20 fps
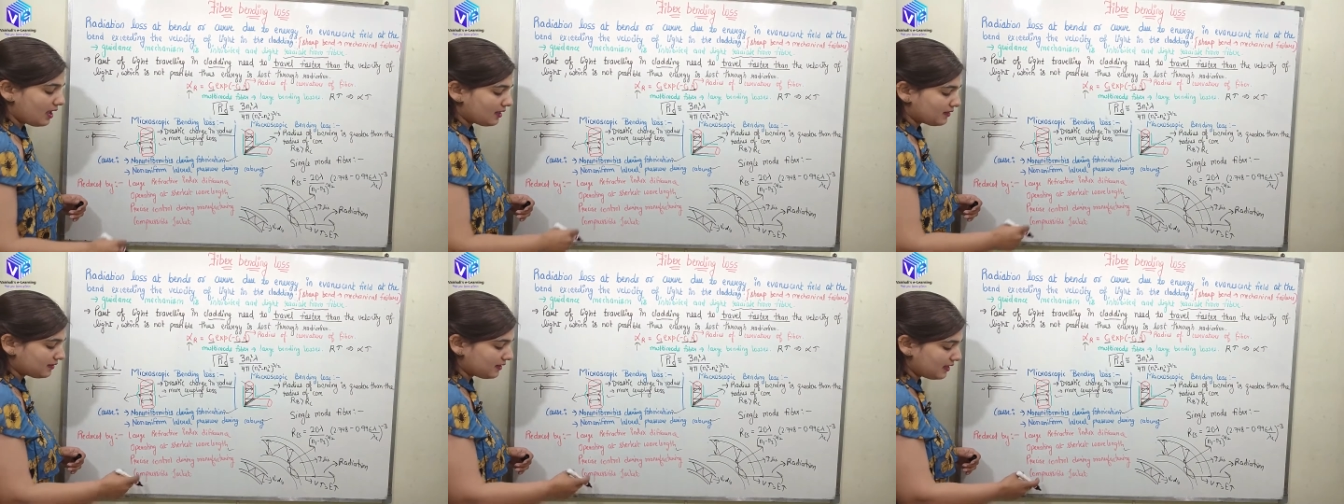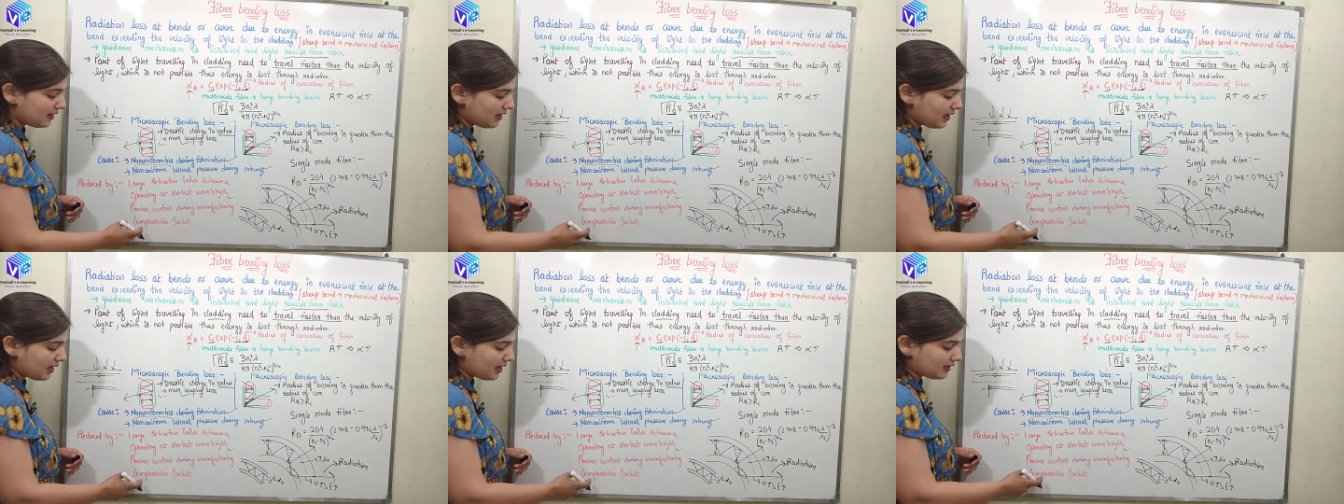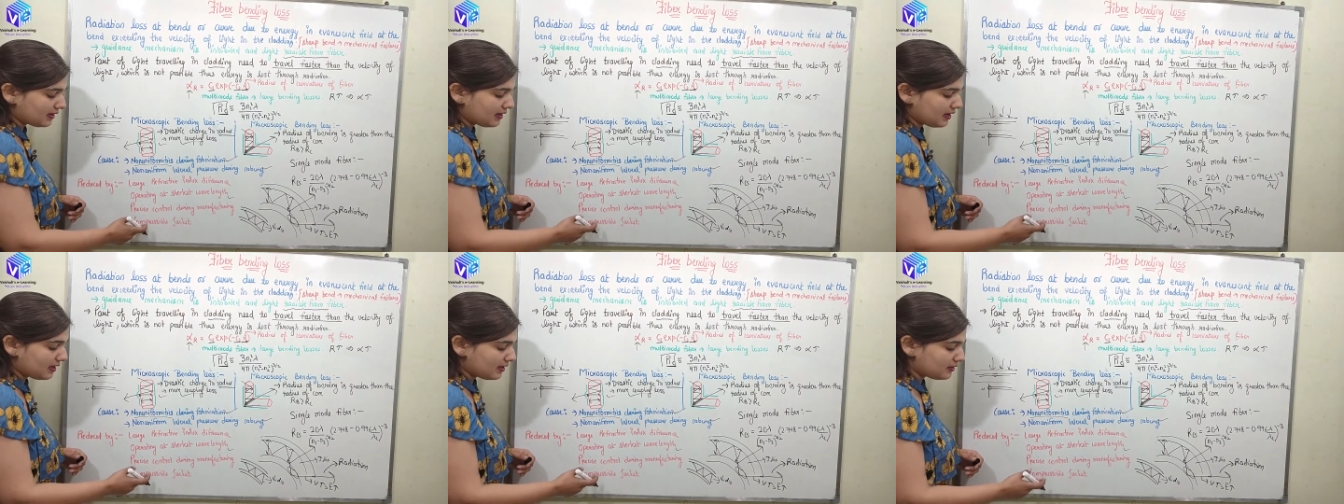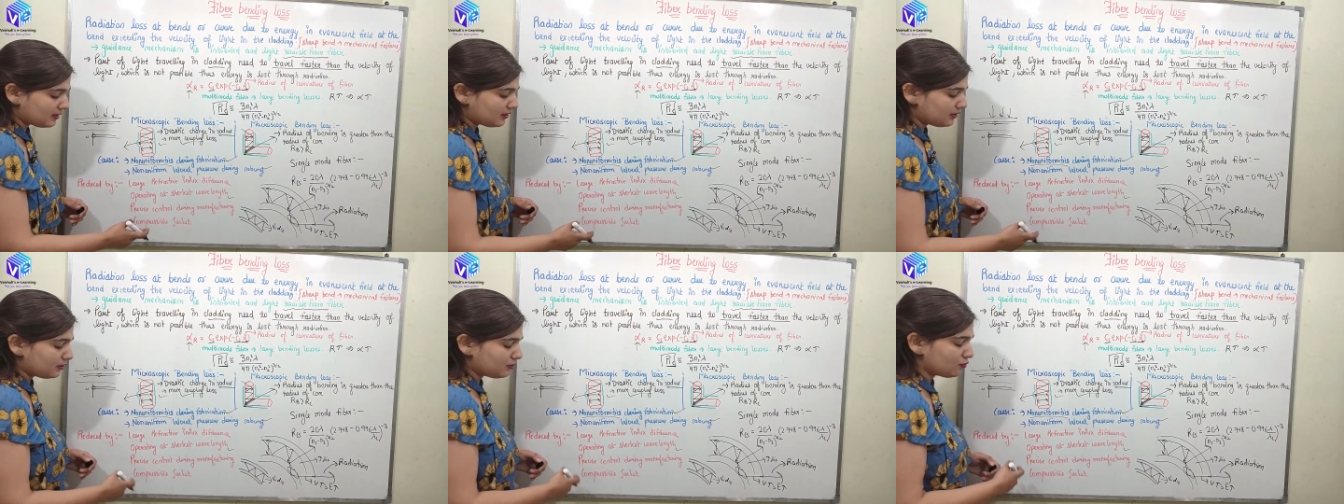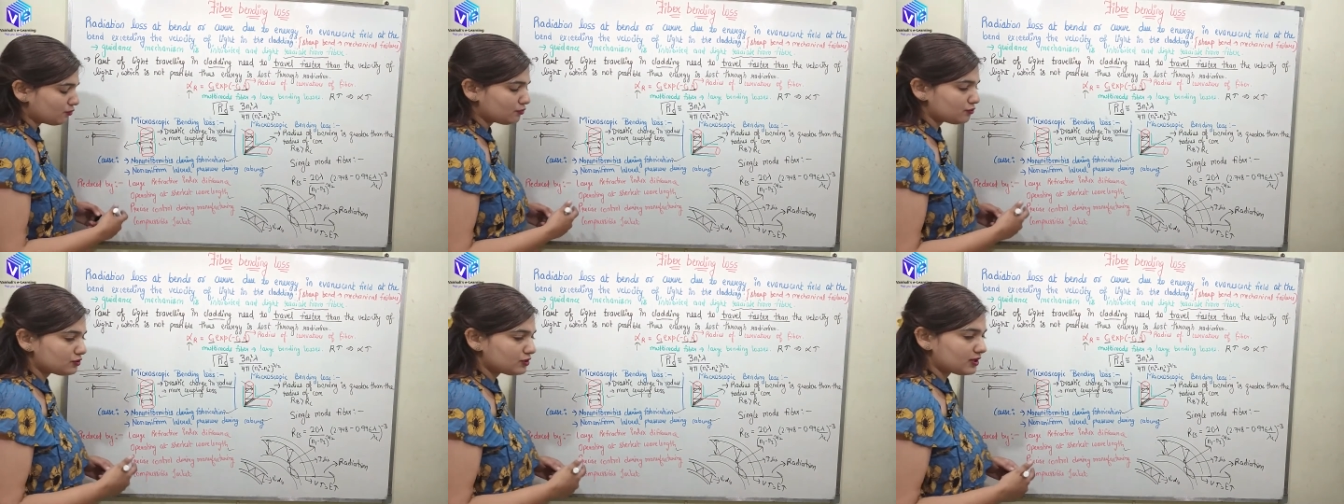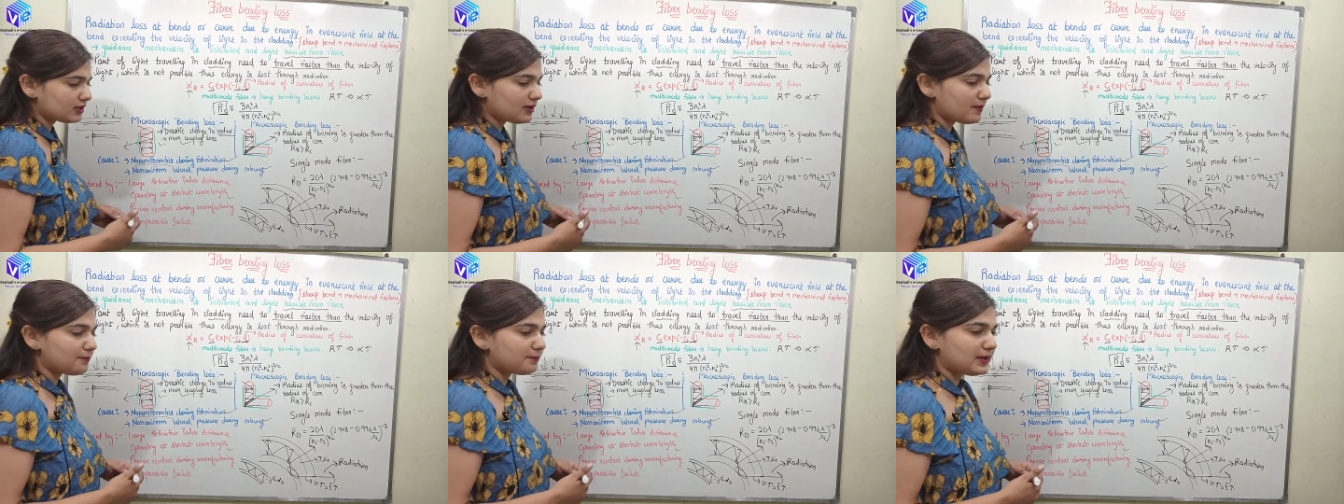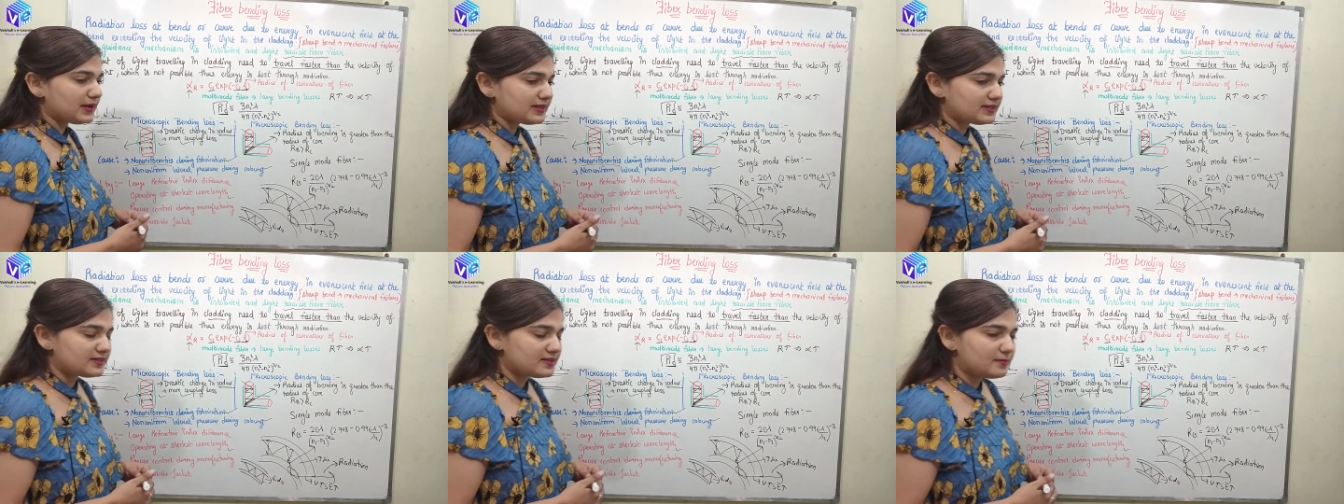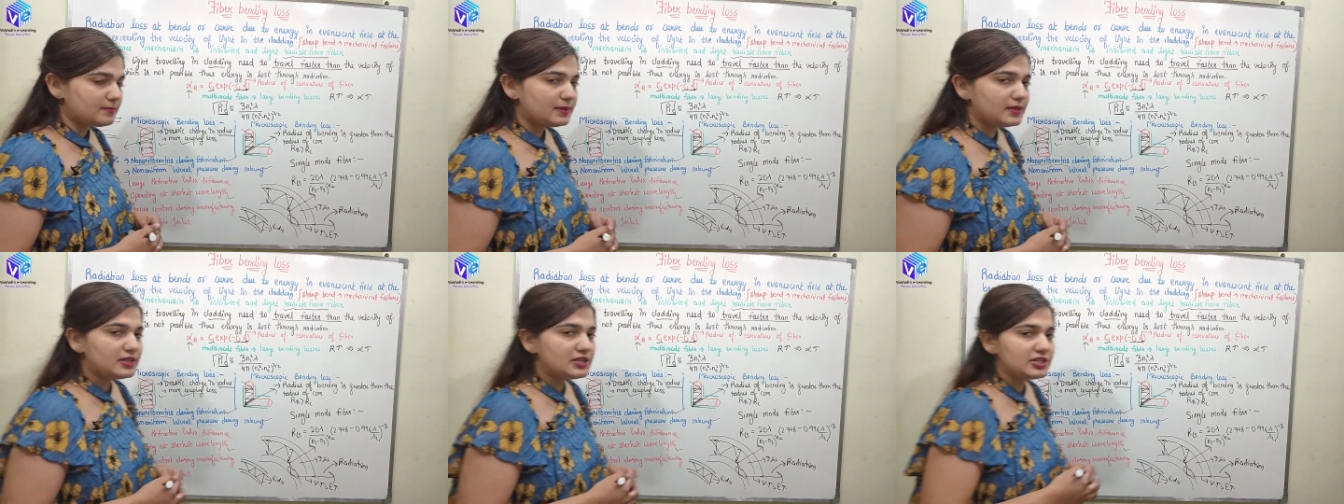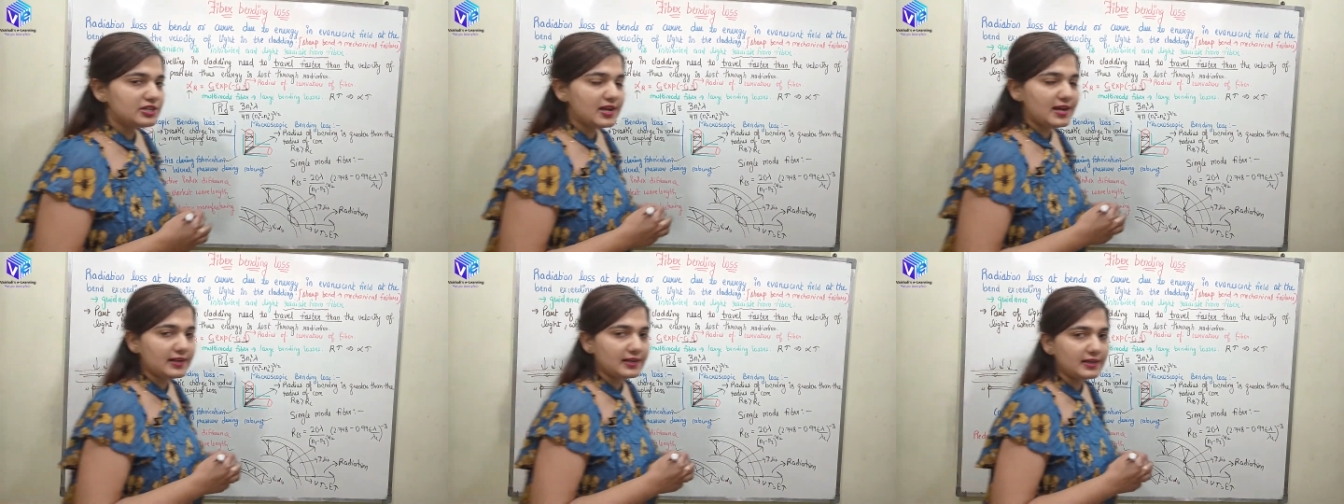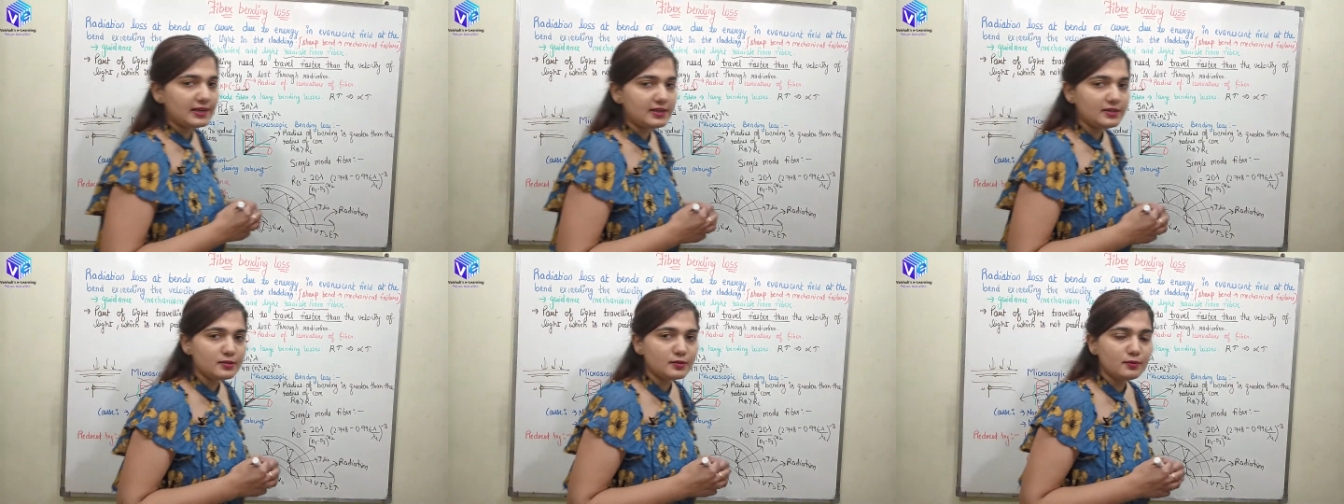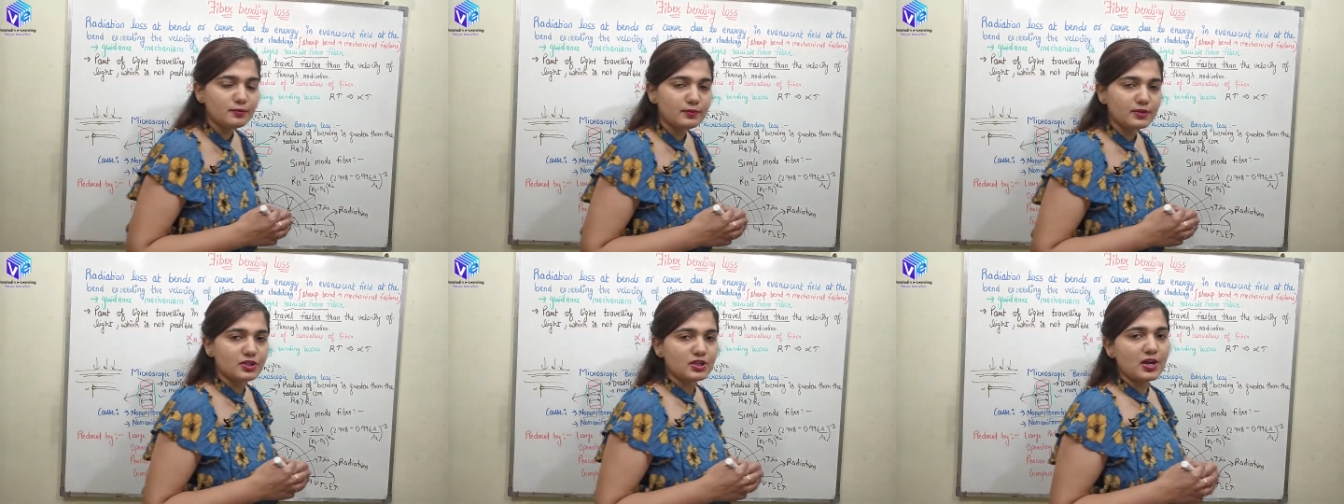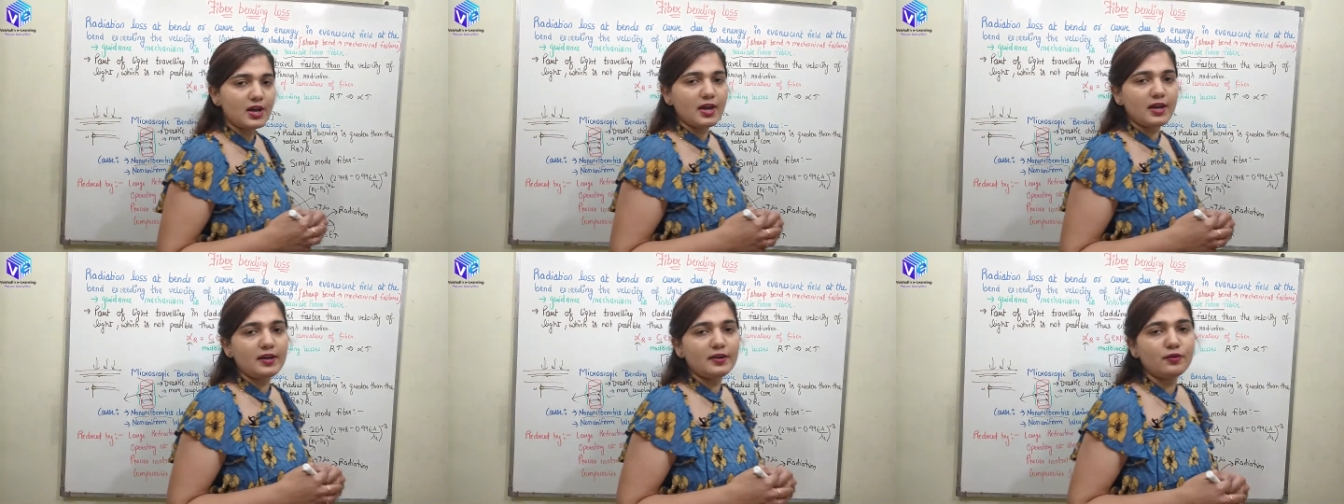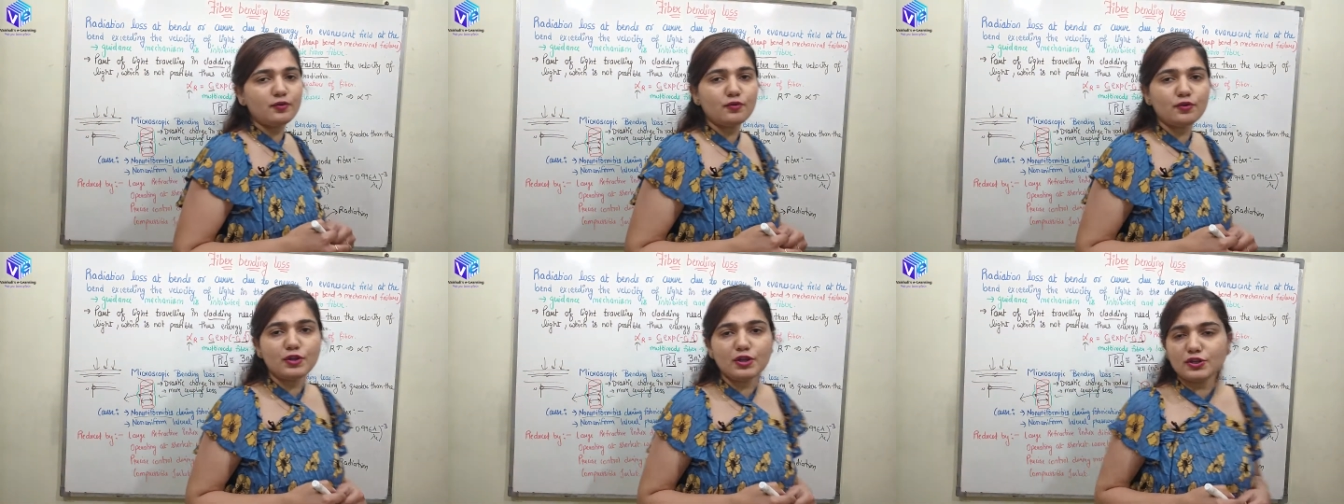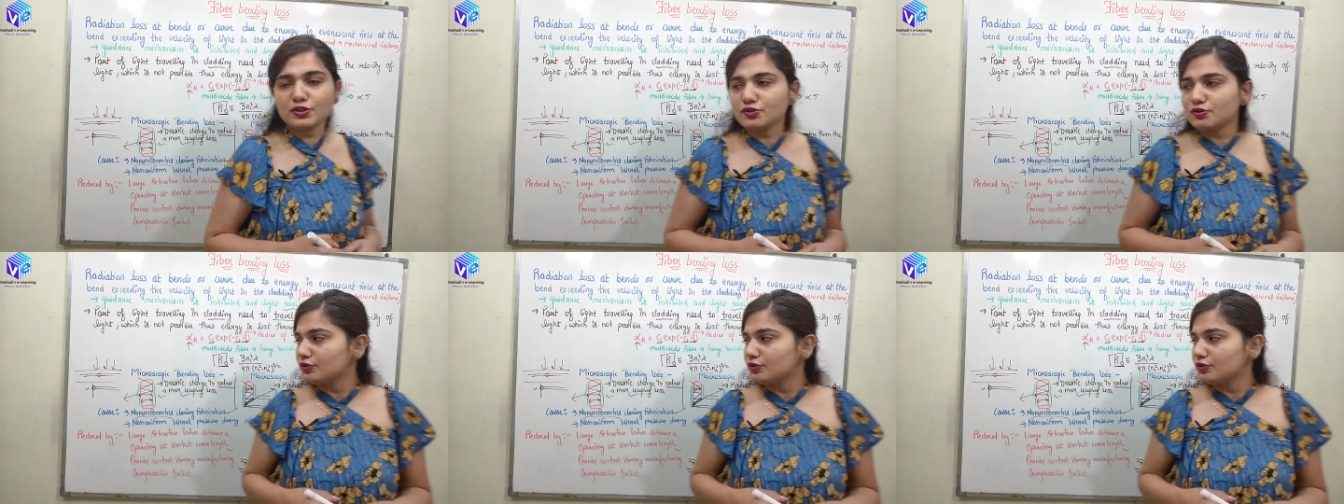Then I can use the compressible jackets which are going